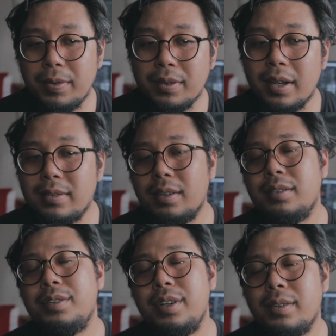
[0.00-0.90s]
you type
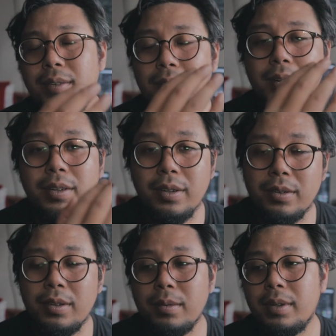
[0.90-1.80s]
Satoshi Kon on
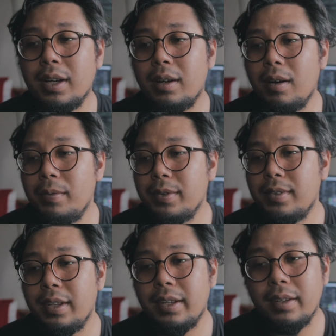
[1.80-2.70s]
YouTube, there are
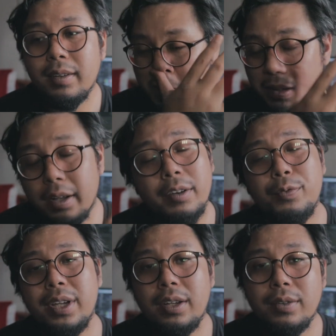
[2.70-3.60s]
obviously a lot
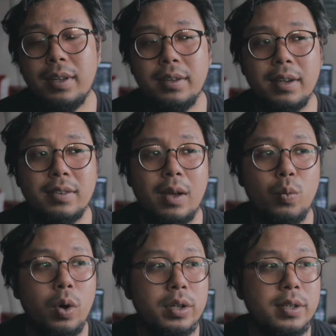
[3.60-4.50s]
of videos that you guys can watch